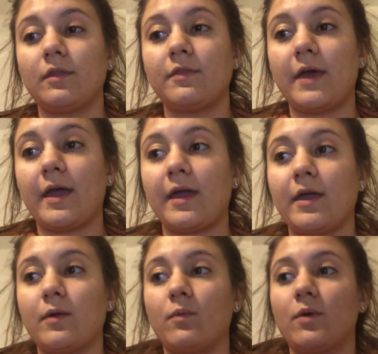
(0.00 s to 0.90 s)

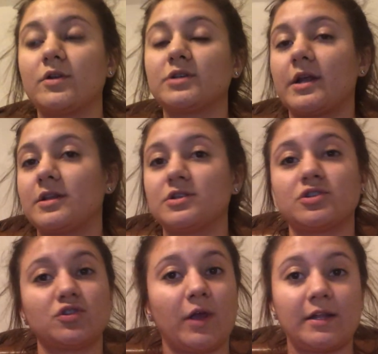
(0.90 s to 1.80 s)
they would try to just
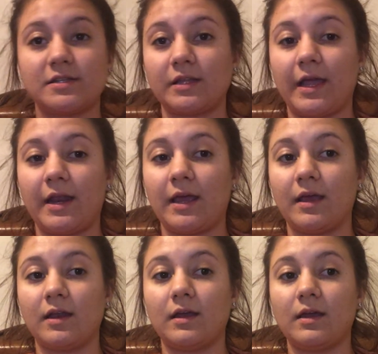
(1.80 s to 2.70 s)
translate
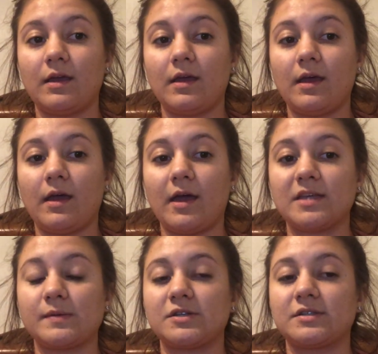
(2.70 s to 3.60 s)
it
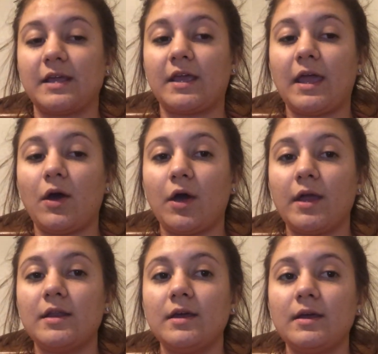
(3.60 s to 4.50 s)
as much as they
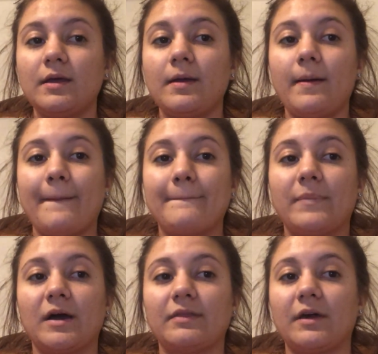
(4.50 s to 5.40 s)
could,
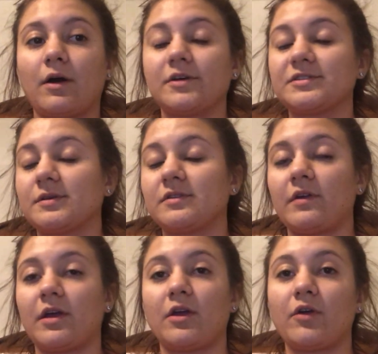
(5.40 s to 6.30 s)
but that also is a
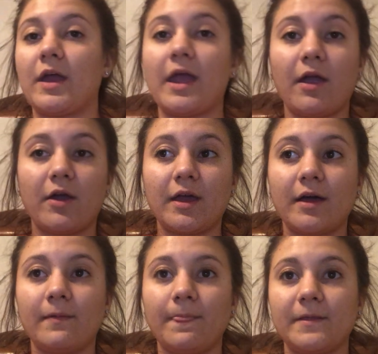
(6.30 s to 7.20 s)
very gray
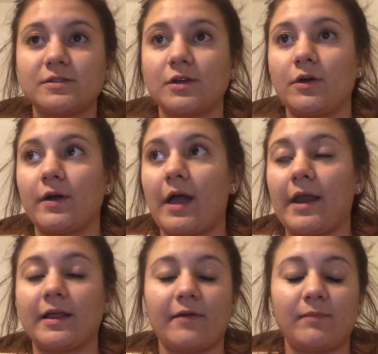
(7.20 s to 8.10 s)
area, so it kind
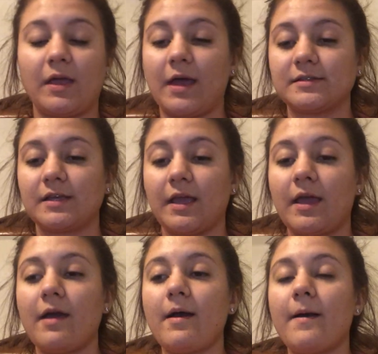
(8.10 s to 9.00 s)
of left me guessing.
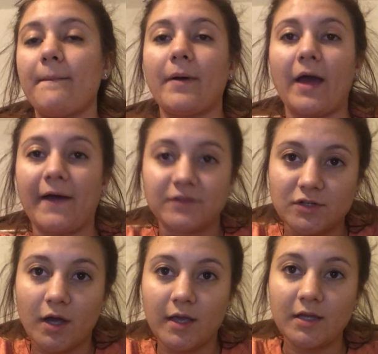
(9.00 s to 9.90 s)
But after
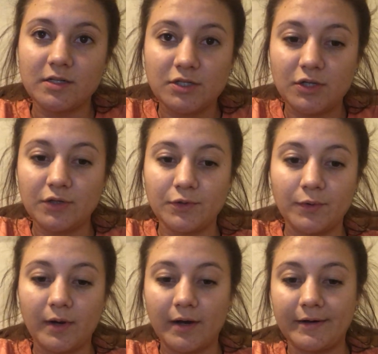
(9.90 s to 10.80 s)
talking to